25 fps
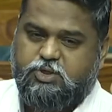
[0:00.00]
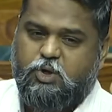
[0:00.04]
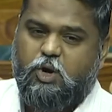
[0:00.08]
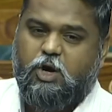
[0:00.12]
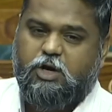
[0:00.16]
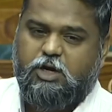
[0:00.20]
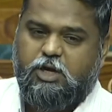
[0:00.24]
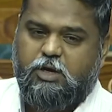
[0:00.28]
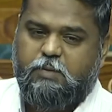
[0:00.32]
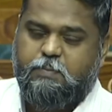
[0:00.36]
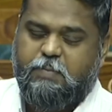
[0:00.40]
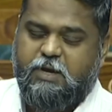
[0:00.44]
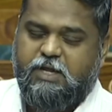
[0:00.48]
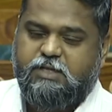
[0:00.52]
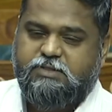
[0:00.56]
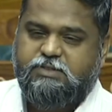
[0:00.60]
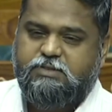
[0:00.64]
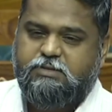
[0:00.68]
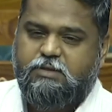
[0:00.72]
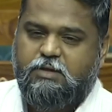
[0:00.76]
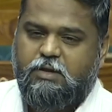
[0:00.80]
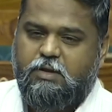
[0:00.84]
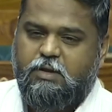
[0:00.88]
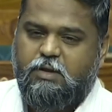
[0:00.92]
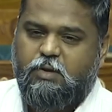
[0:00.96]
not in
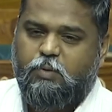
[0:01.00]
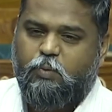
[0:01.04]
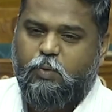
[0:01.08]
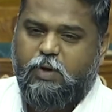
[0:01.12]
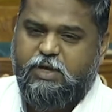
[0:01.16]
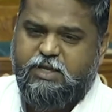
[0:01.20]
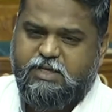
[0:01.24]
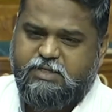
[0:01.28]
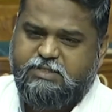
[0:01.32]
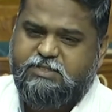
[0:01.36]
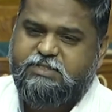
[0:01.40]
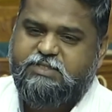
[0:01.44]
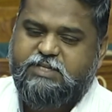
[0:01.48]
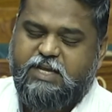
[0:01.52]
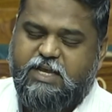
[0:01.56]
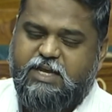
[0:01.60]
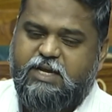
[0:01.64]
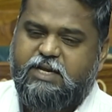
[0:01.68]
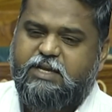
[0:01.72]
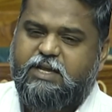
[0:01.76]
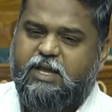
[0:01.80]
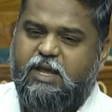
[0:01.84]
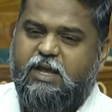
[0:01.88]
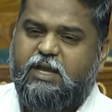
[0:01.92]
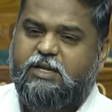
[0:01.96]
place. Why is
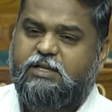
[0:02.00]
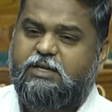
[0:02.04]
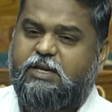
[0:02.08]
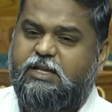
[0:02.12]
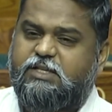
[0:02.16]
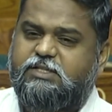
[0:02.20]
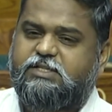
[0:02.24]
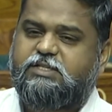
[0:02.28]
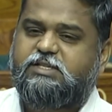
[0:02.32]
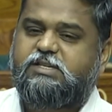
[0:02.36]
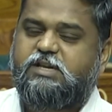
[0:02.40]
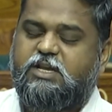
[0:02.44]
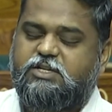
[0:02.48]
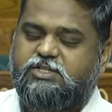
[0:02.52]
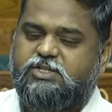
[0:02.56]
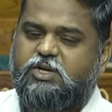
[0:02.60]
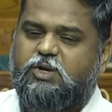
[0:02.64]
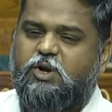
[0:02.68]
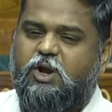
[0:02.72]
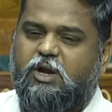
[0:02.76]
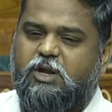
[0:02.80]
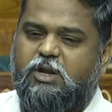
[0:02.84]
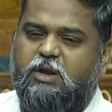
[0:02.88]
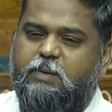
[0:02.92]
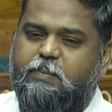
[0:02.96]
J&K legislation
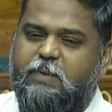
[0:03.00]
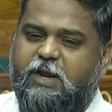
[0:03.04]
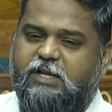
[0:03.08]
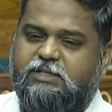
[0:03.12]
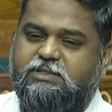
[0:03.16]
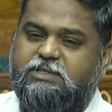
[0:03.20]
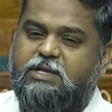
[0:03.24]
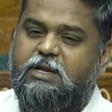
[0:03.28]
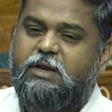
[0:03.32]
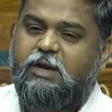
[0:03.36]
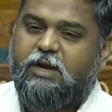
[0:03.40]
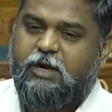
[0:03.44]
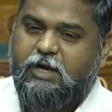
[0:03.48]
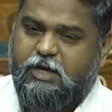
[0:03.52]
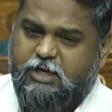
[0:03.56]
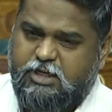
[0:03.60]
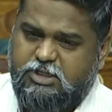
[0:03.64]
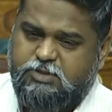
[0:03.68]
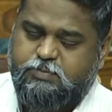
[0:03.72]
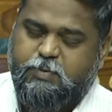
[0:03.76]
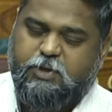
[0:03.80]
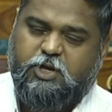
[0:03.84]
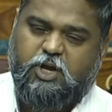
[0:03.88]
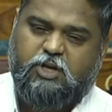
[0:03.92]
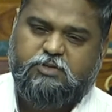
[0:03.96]
not in place? It
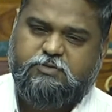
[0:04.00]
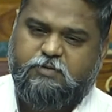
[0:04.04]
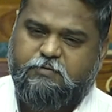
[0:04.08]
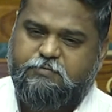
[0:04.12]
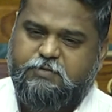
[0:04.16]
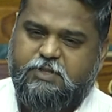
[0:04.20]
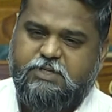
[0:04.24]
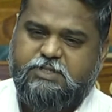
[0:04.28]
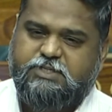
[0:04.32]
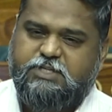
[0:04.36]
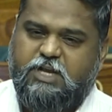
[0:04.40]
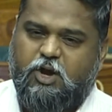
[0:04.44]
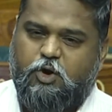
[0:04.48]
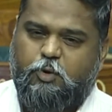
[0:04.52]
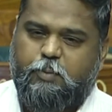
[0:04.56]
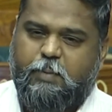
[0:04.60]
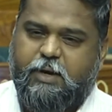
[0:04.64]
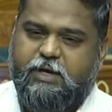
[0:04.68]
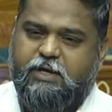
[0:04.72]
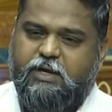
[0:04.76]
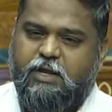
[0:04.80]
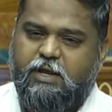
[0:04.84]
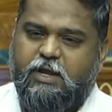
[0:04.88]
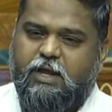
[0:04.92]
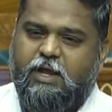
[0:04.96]
is because of this
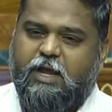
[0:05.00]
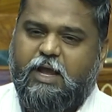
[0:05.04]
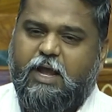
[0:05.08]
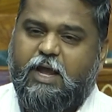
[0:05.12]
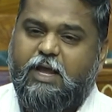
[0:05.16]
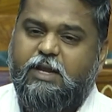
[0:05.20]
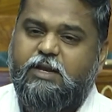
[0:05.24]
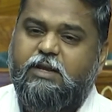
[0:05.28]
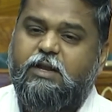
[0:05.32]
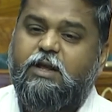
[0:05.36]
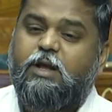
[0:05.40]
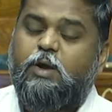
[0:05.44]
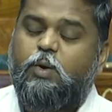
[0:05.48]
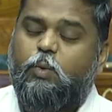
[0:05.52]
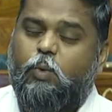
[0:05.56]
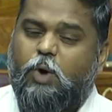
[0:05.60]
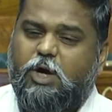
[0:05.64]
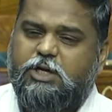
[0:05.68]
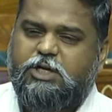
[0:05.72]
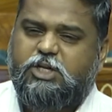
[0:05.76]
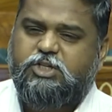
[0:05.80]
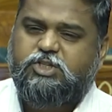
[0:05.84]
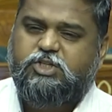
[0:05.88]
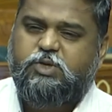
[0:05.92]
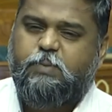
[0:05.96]
government. And
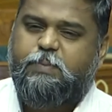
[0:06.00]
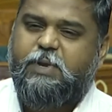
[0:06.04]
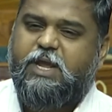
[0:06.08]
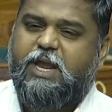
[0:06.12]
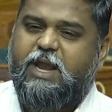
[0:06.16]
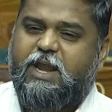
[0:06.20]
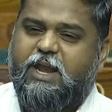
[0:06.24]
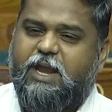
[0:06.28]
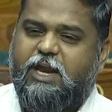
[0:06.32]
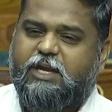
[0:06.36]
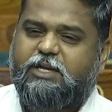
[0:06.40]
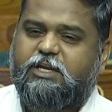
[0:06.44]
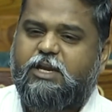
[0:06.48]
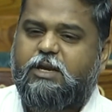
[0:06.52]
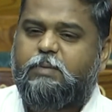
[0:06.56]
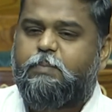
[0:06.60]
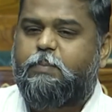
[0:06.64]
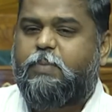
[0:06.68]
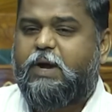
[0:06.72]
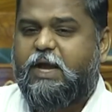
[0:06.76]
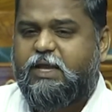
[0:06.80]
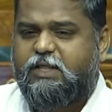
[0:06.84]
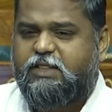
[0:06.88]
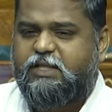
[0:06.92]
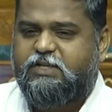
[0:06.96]
what is to be enacted
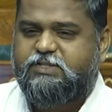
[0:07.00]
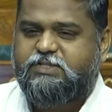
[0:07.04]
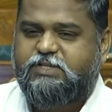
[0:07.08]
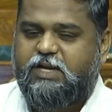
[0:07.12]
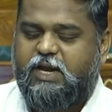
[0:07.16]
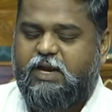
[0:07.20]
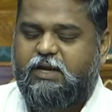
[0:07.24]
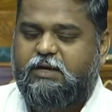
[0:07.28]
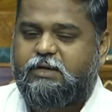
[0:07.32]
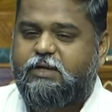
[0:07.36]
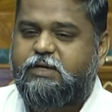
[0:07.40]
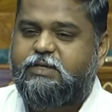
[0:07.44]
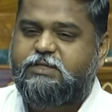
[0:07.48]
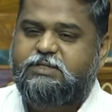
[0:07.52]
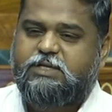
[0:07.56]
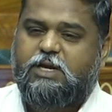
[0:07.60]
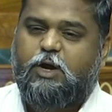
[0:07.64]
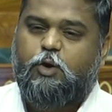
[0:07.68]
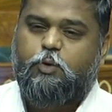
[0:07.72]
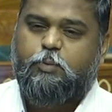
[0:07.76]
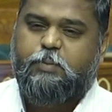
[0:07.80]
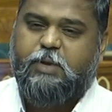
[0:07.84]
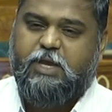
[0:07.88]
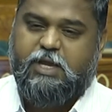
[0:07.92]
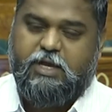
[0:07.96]
by the state is
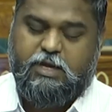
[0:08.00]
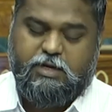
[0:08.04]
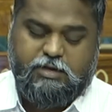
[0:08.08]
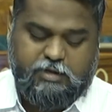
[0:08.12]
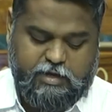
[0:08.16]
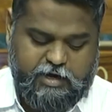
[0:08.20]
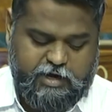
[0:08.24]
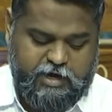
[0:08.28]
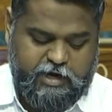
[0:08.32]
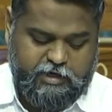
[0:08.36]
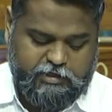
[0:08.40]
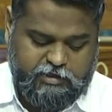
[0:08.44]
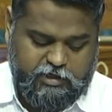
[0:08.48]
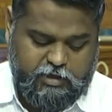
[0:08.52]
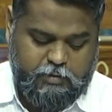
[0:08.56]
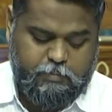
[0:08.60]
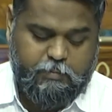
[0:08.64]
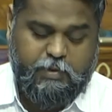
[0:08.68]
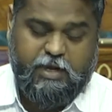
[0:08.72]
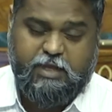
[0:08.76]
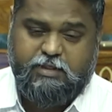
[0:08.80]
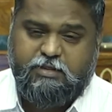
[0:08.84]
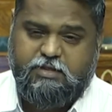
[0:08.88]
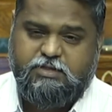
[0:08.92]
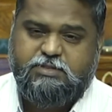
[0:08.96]
now being enacted
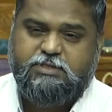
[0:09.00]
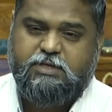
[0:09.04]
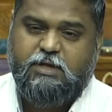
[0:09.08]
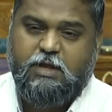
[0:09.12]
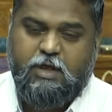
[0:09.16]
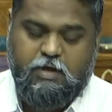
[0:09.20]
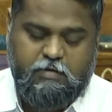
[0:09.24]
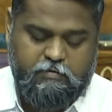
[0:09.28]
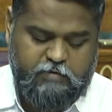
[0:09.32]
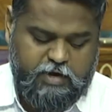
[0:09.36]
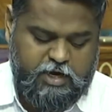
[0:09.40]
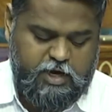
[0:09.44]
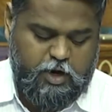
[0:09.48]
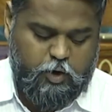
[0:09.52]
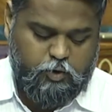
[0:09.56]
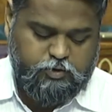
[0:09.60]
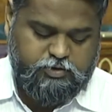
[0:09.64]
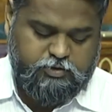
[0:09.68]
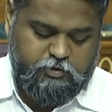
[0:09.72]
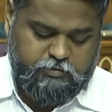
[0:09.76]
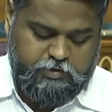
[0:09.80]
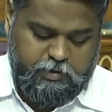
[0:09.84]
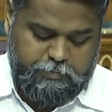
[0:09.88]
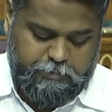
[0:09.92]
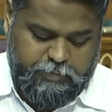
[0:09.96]
by this very House
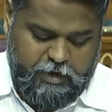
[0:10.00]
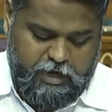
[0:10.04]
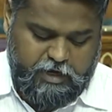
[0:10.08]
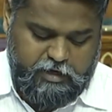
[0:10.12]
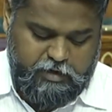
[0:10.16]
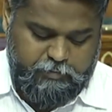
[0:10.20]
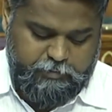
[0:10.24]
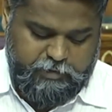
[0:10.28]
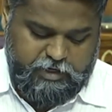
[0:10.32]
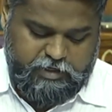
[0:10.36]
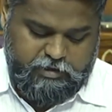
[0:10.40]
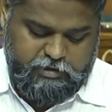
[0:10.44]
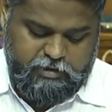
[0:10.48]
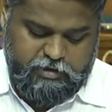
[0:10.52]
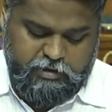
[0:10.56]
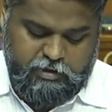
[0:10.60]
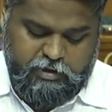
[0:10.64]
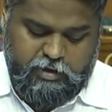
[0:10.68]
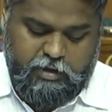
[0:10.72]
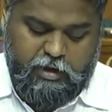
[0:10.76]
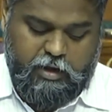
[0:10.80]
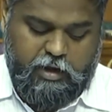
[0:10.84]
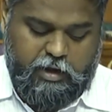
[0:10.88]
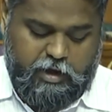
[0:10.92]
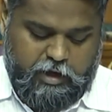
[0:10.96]
of the Parliament.
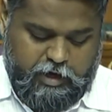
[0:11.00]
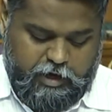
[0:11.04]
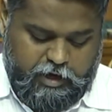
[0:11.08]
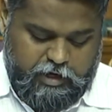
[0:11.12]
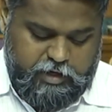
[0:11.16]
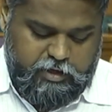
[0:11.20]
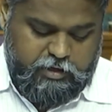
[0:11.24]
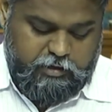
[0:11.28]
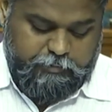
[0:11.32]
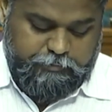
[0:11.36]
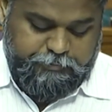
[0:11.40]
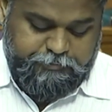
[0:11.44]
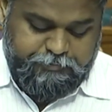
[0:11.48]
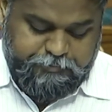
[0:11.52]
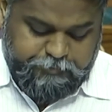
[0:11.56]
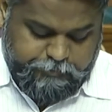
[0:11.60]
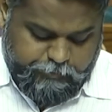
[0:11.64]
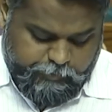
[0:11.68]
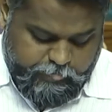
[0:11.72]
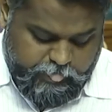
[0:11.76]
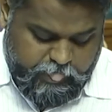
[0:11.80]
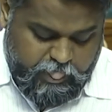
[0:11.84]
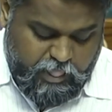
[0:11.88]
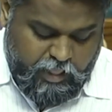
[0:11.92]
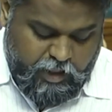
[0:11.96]
And
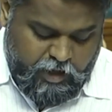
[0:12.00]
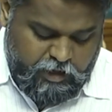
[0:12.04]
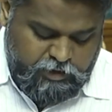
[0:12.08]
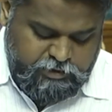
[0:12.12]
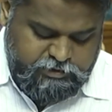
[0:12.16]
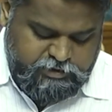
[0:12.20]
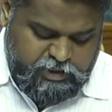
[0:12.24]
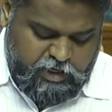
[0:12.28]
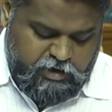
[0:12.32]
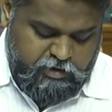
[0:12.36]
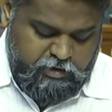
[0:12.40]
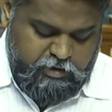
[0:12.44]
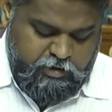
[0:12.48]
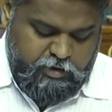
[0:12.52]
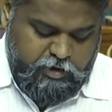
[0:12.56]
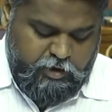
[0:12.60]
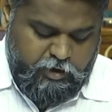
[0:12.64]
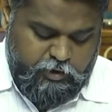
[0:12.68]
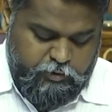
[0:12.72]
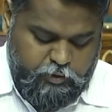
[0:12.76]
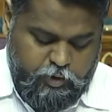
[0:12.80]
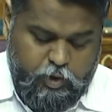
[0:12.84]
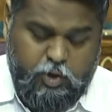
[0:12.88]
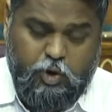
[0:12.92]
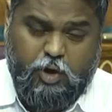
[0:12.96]
sir,
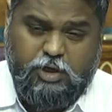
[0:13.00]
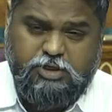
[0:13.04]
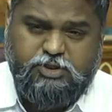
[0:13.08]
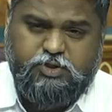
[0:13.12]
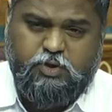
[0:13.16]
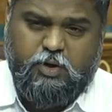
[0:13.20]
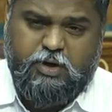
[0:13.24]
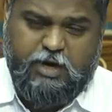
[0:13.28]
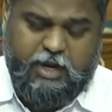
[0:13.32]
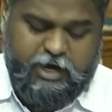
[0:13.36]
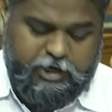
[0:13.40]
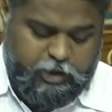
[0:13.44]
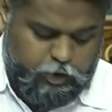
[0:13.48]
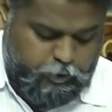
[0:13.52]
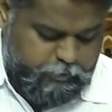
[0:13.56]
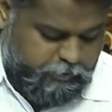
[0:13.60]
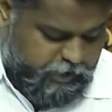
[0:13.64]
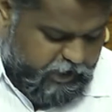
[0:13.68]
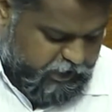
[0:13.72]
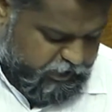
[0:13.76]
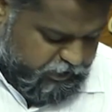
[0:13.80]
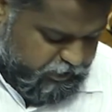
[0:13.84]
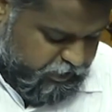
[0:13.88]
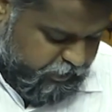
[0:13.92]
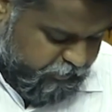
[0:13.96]
we would also like to
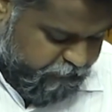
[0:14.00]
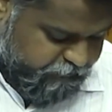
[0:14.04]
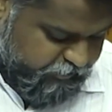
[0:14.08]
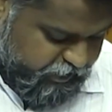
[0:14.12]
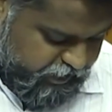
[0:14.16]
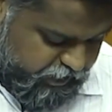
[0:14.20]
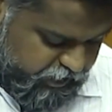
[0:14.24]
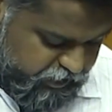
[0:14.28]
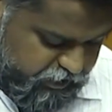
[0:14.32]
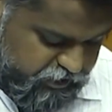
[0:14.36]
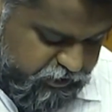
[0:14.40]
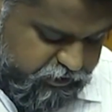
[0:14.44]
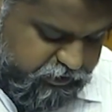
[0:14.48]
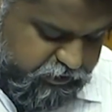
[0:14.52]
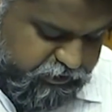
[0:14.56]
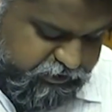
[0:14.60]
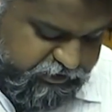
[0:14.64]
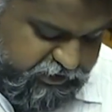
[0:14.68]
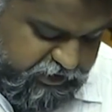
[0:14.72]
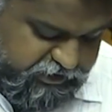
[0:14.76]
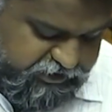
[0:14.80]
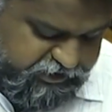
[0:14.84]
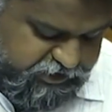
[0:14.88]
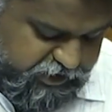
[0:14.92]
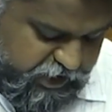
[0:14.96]
make a very
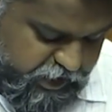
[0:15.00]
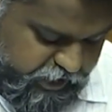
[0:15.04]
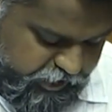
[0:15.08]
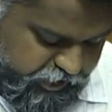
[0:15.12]
sincere